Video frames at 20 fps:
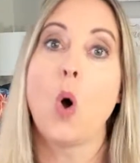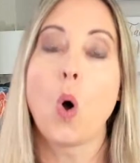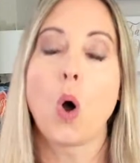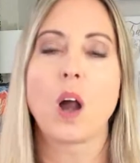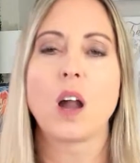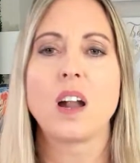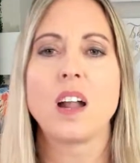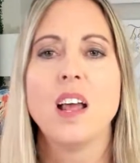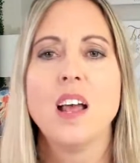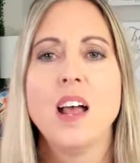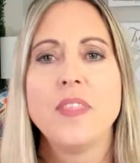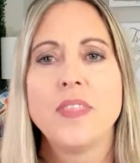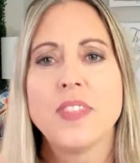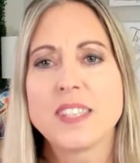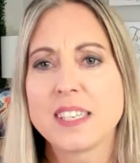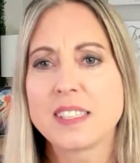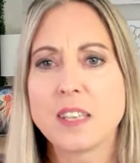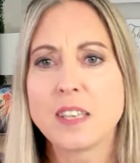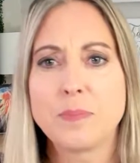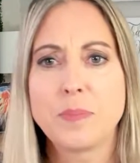Or
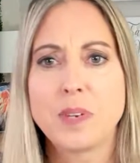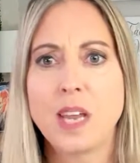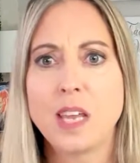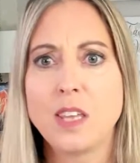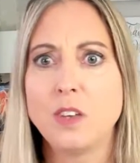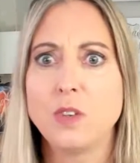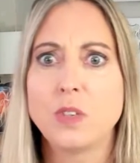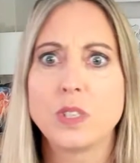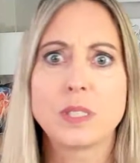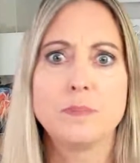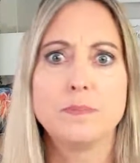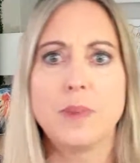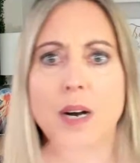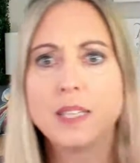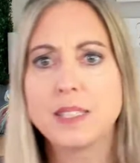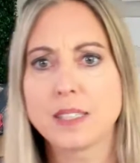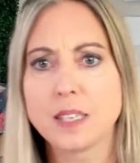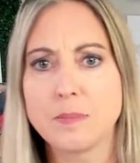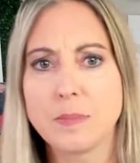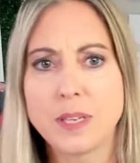this is something I used
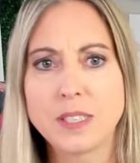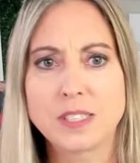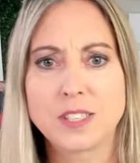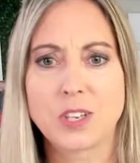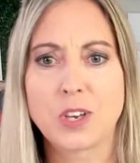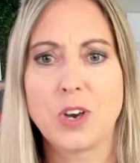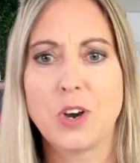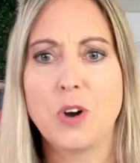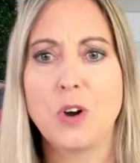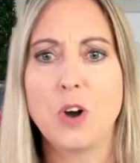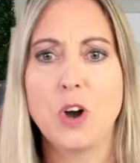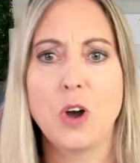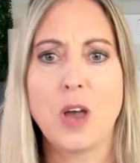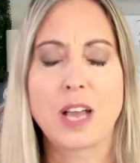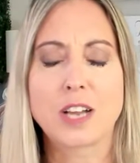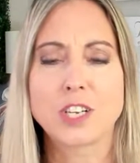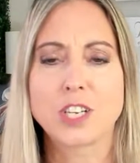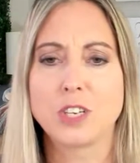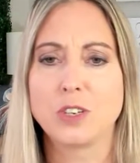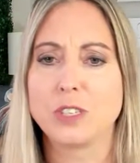months and months ago.
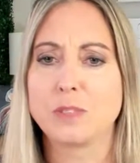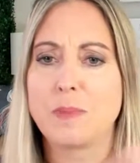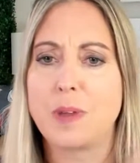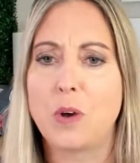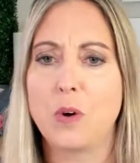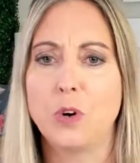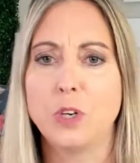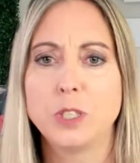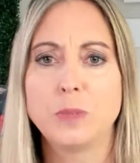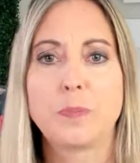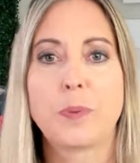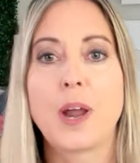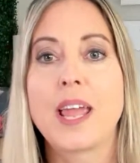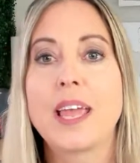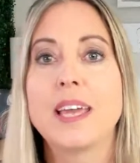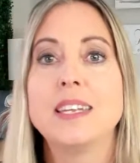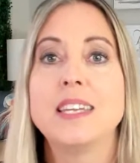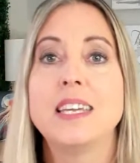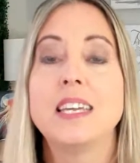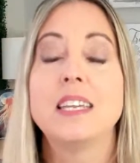Actually, it was my old
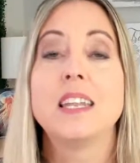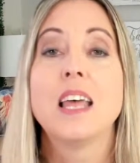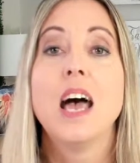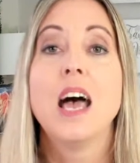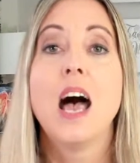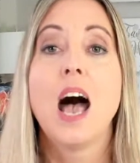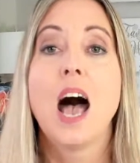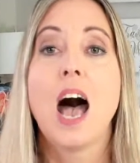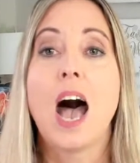branding.